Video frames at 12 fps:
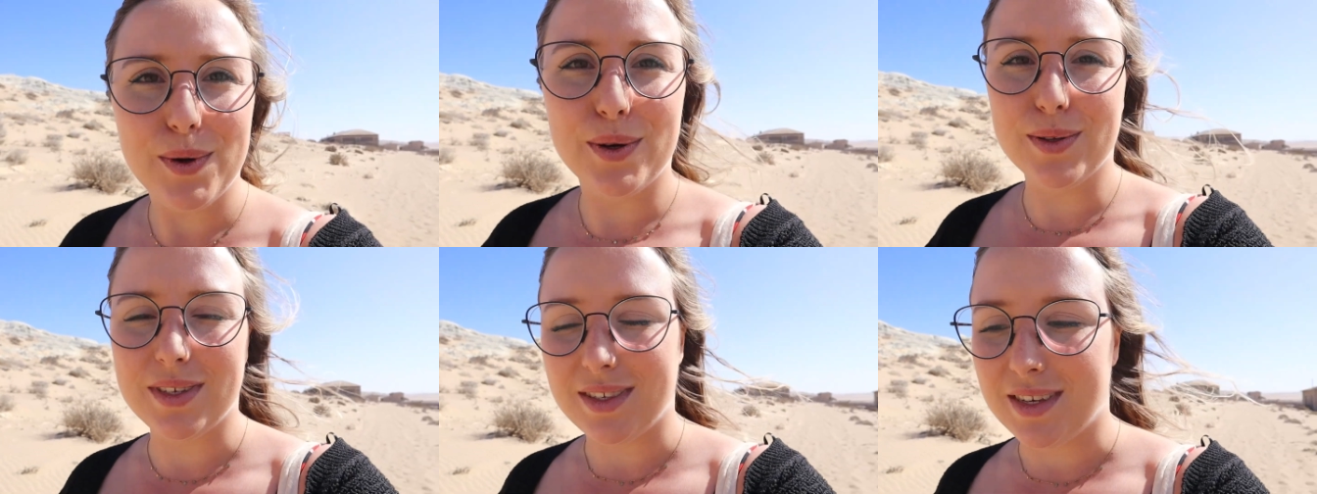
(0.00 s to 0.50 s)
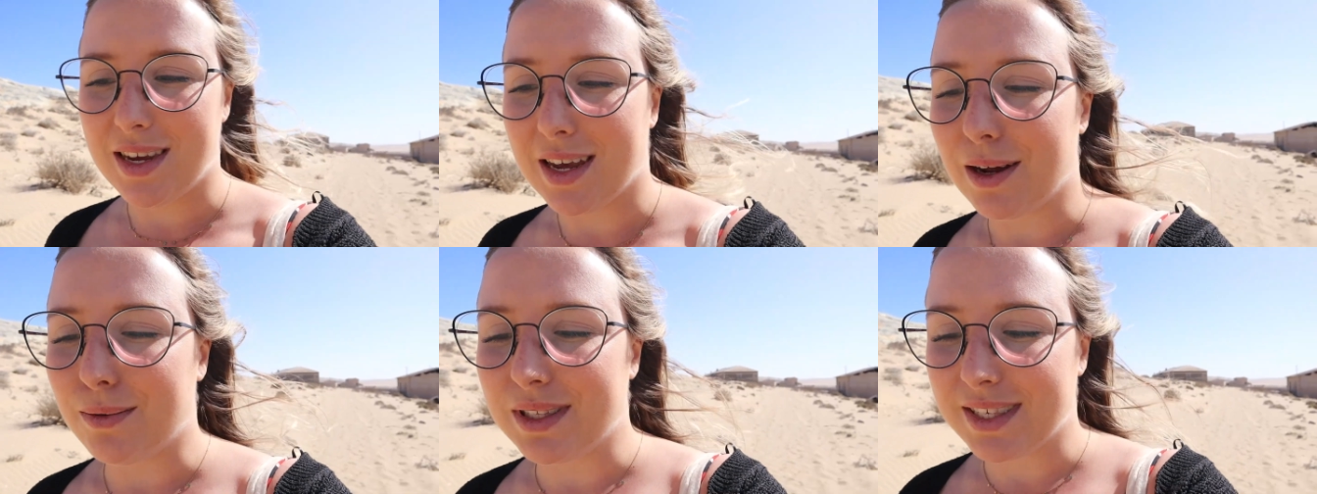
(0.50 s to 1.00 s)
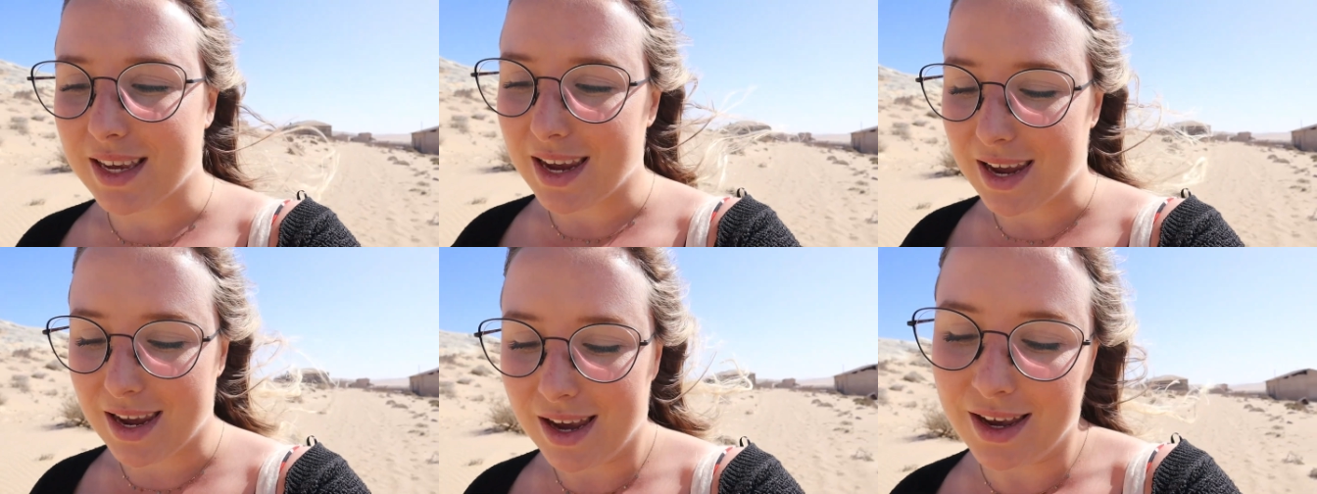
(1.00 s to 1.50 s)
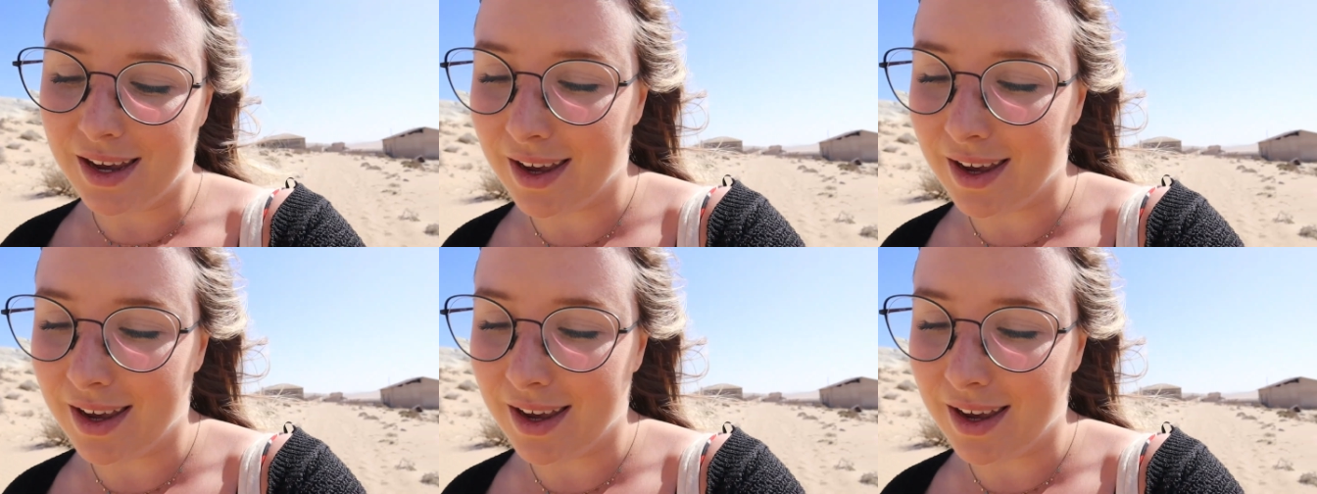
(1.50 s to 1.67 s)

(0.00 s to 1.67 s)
cool to see, and I would say